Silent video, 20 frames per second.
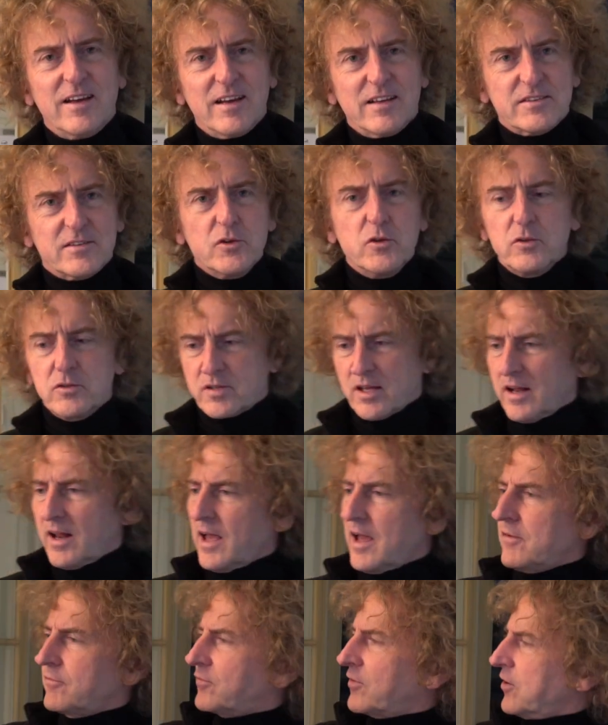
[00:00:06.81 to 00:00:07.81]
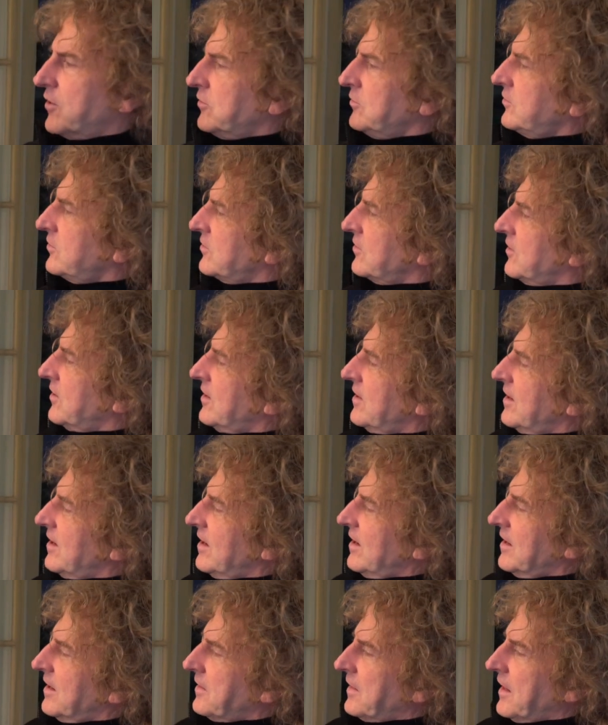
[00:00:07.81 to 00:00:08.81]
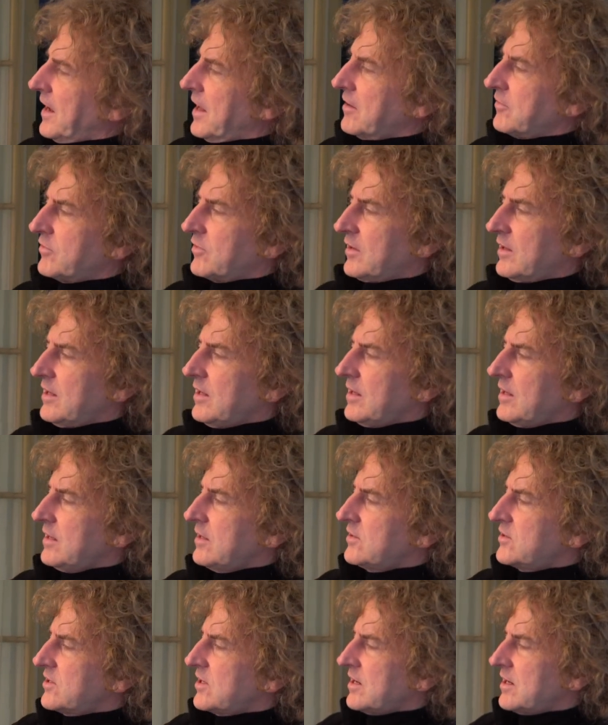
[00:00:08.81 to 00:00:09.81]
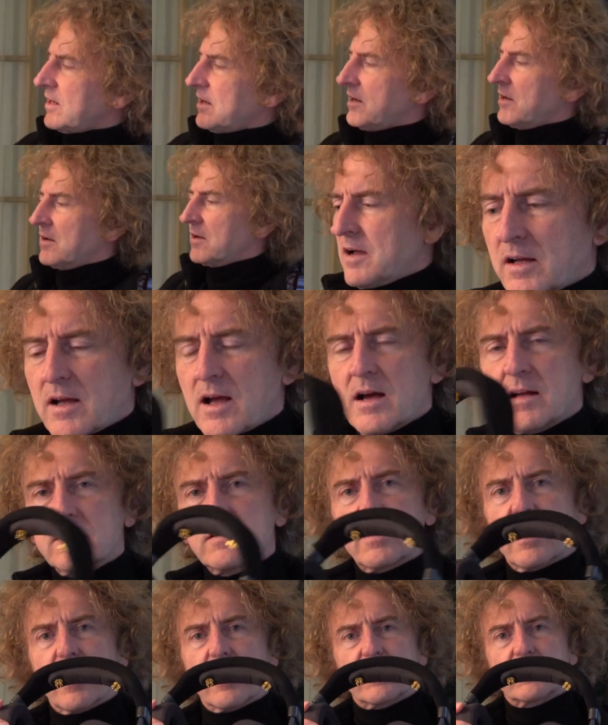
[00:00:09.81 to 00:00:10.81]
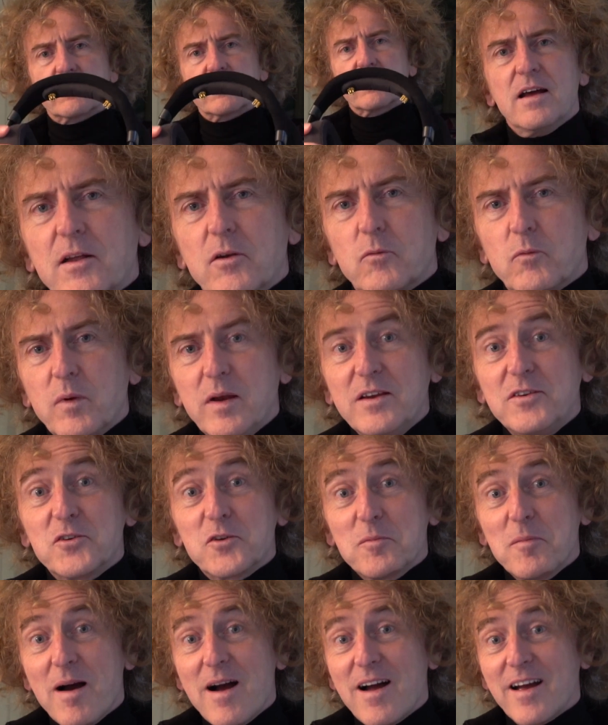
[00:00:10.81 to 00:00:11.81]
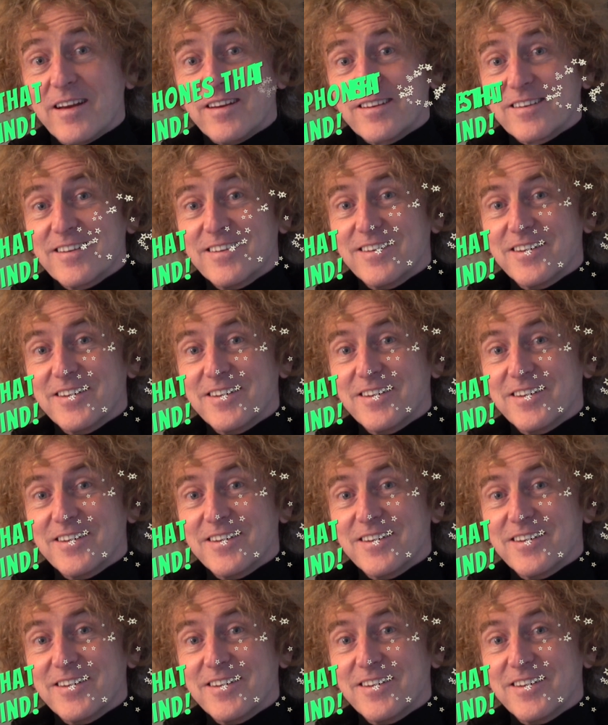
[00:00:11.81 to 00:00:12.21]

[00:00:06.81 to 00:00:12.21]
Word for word: It's a new set of headphones that have EEG contacts that read your mind.